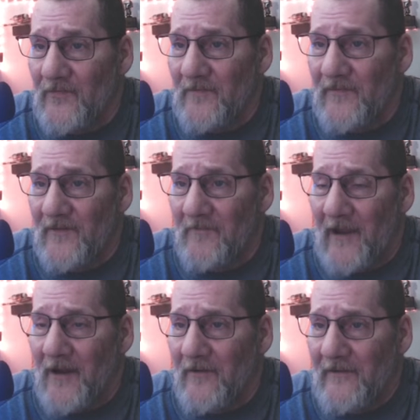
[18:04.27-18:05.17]
The
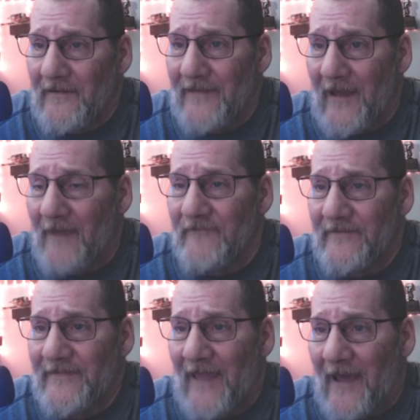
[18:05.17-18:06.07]
mayor does have
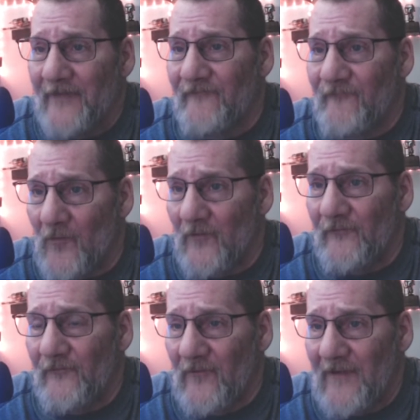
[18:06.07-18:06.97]
his task
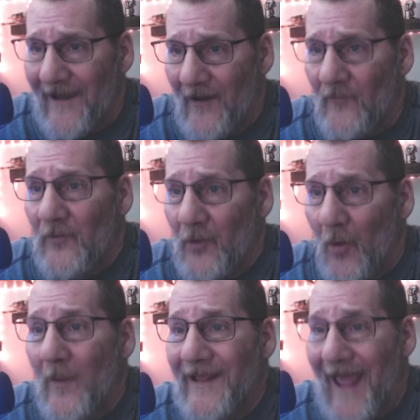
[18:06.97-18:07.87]
force out
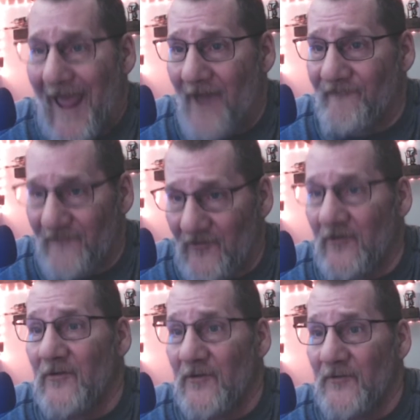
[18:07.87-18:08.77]
going
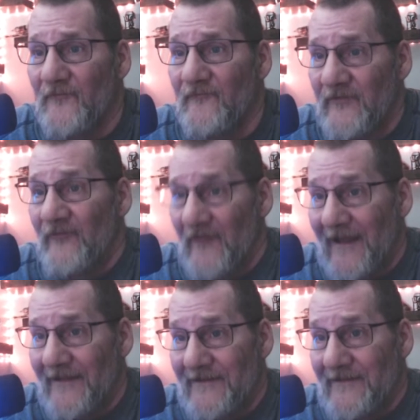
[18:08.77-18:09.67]
after
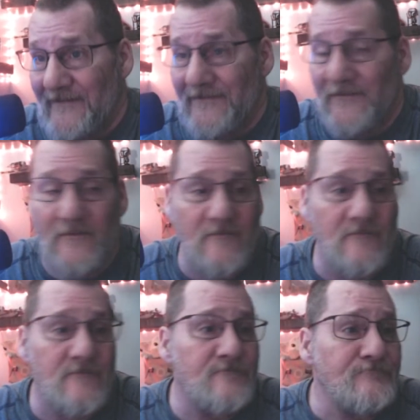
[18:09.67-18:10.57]
vigilantes.
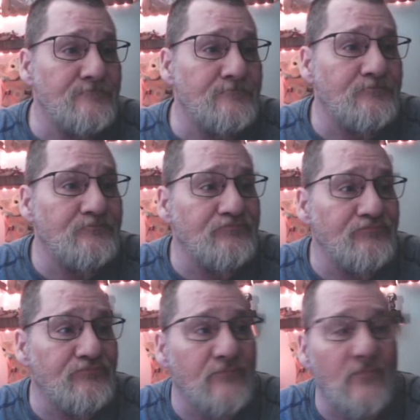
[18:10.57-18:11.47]
Yeah.
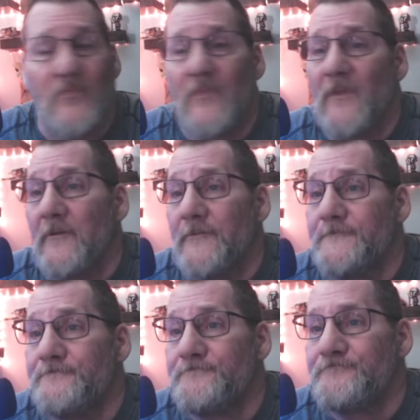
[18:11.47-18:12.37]
But
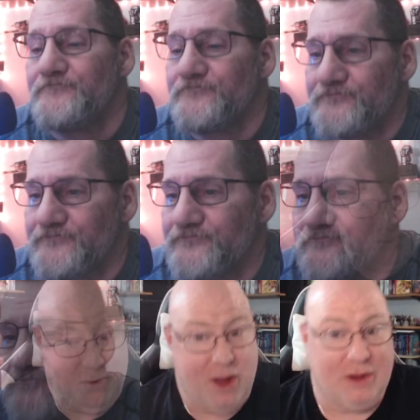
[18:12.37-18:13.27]
and don't get me
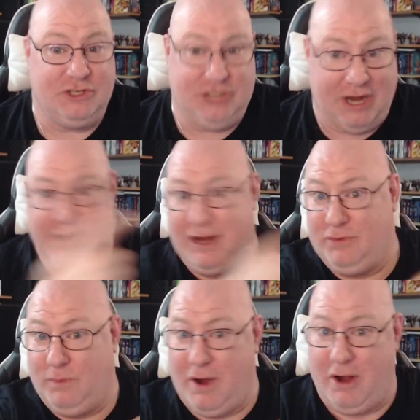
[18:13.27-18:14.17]
wrong, Cherry is
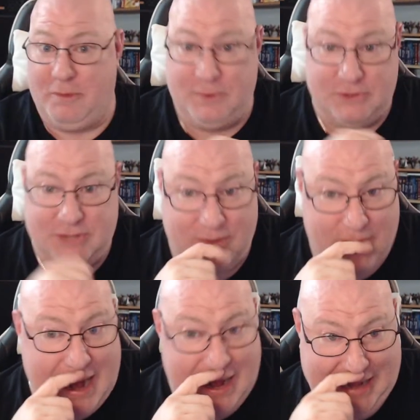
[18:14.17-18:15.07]
100%
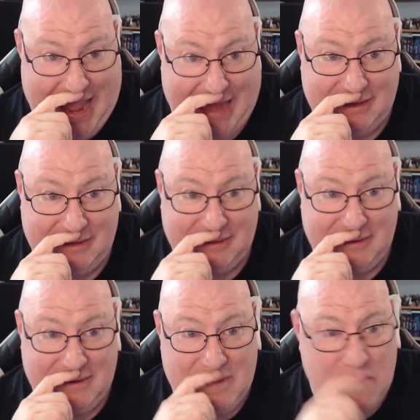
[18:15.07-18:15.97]
right on that.
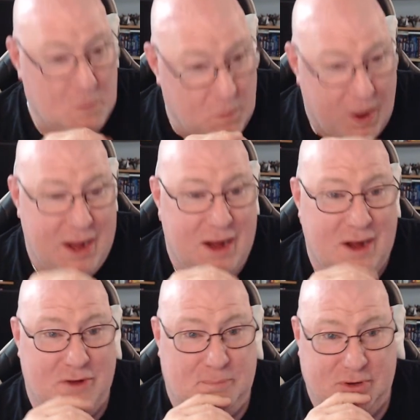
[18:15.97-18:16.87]

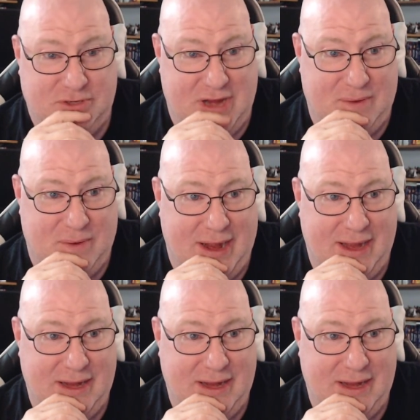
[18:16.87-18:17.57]
100% right.